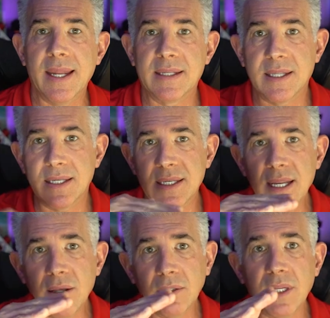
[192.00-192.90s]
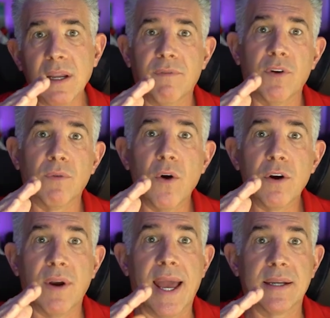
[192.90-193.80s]
It's the tilting of the
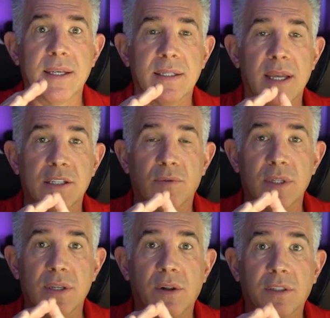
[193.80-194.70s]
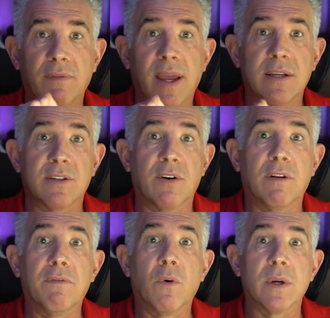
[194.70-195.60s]
rotor axis as a result of external
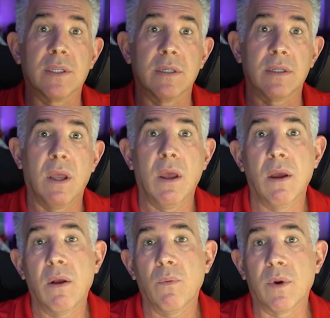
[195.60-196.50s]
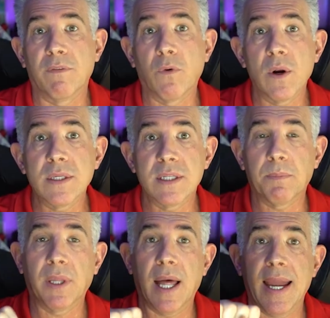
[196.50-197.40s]
forces. When a force is
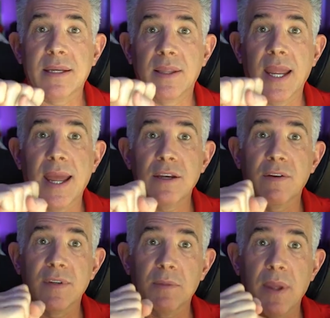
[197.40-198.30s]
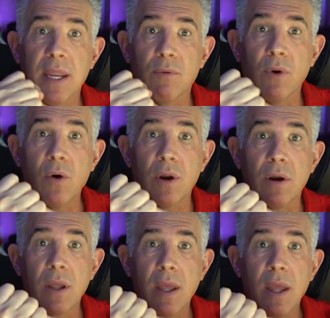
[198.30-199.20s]
applied to the edge of a spinning
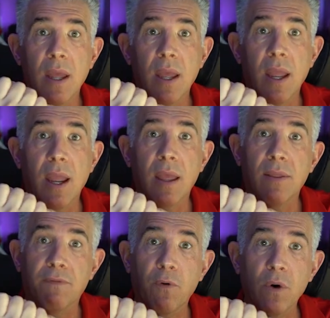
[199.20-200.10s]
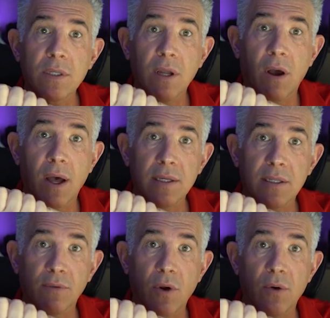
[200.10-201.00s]
rotor, the force causes
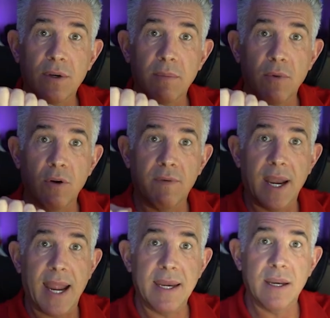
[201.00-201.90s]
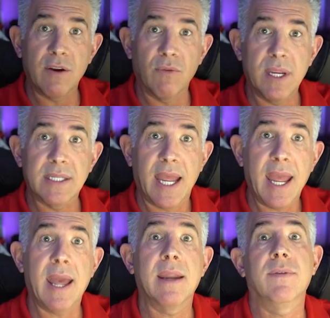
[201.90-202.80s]
the rotor to move 90 degrees
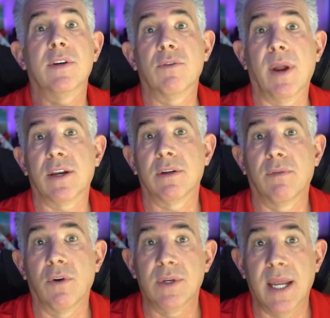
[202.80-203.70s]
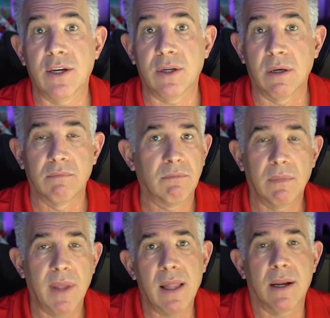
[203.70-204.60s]
ahead in the direction of rotation.
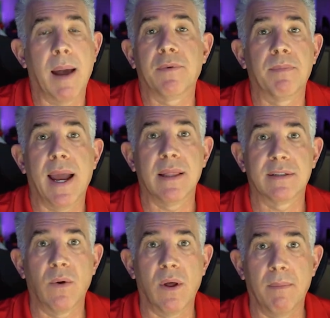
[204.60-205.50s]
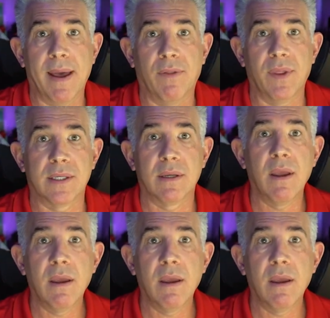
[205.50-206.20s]
Helicopter pilots know all about this.